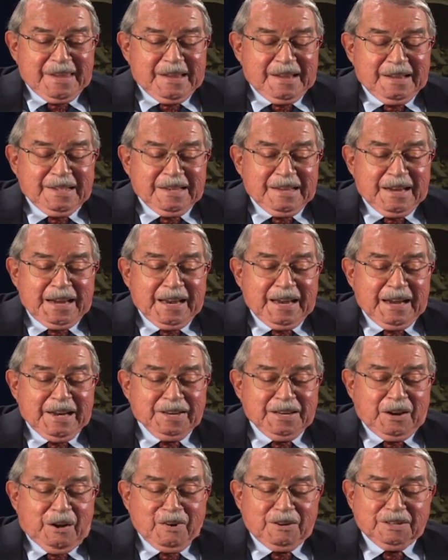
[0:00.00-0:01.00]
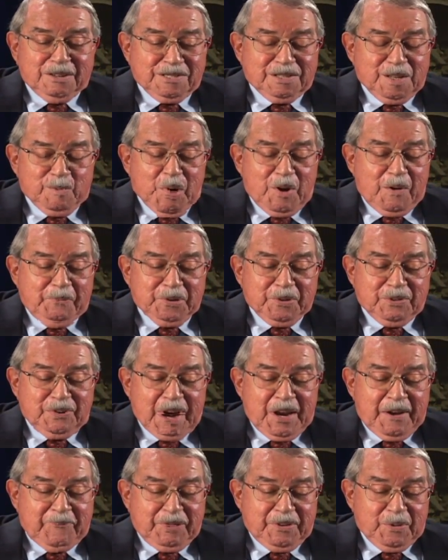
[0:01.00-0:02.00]
I, I, I talked to some officers
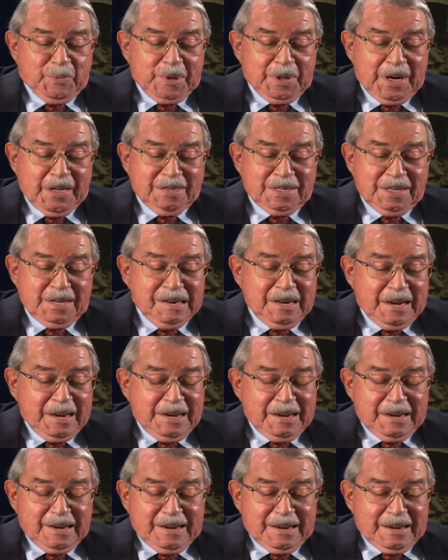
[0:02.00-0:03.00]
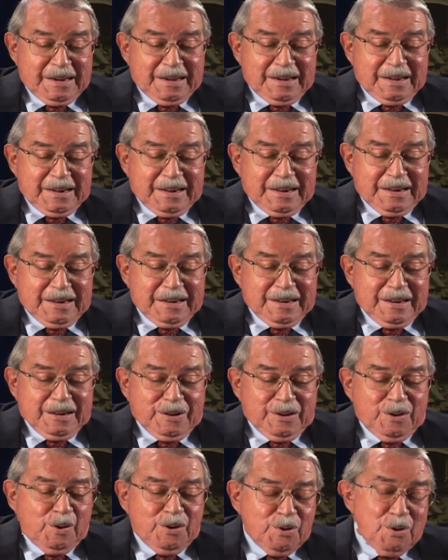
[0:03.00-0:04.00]
afterward. I said,
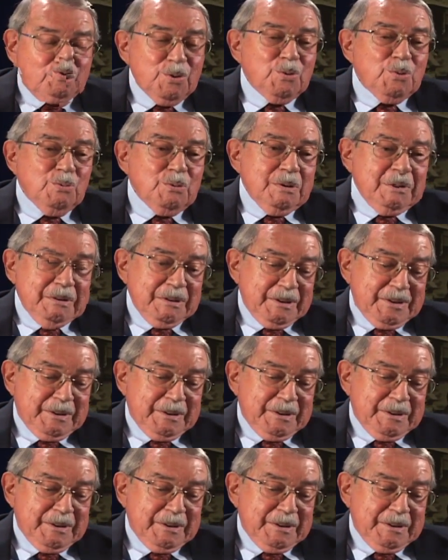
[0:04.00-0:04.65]
Who